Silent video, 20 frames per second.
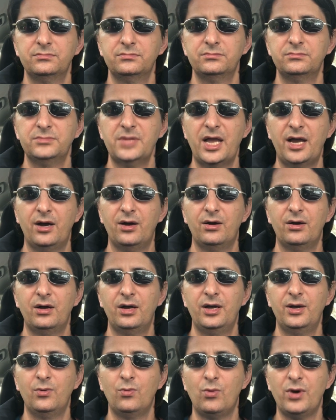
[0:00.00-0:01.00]

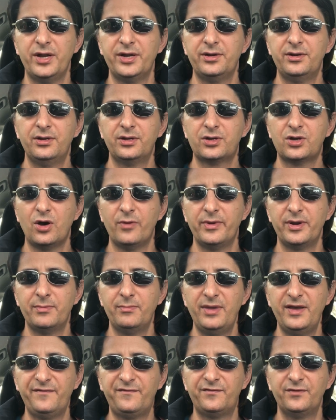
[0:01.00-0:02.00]
Now, one common
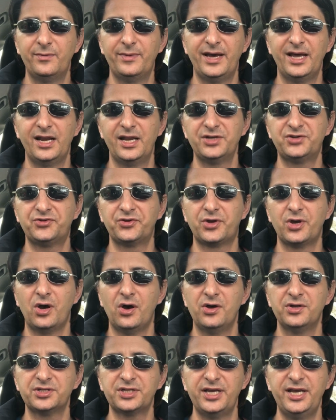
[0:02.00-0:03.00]
myth about electric
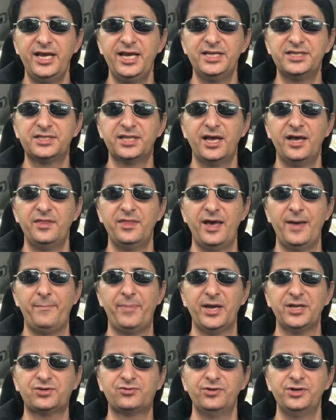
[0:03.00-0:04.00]
cars is that their
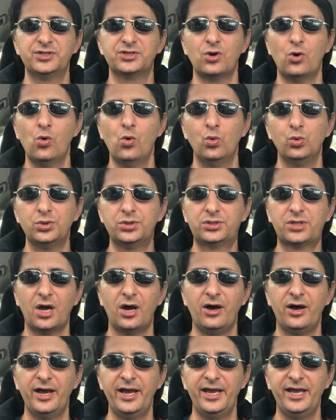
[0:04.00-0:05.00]
batteries all
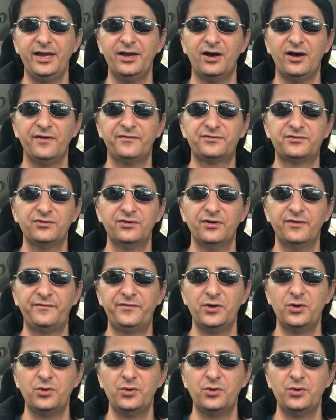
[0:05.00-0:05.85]
die after a few